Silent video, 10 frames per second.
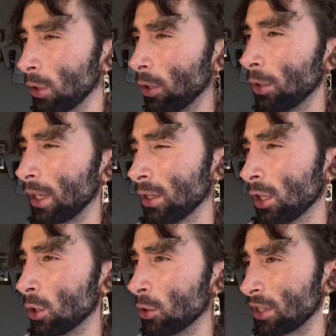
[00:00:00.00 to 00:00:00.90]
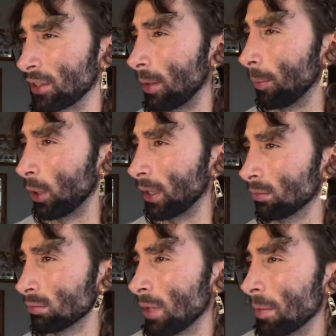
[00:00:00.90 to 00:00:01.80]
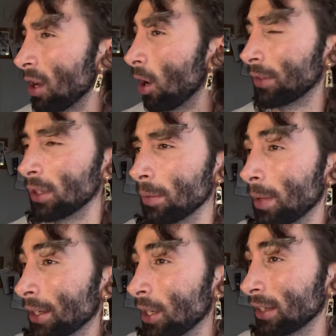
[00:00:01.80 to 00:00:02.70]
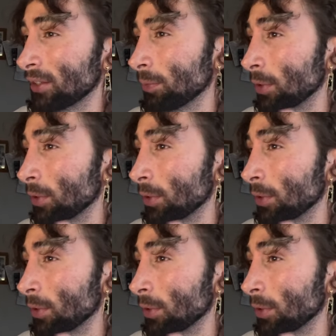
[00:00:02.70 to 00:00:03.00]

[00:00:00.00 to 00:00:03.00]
We all know that Lelouch at some point maybe after the Black Knight's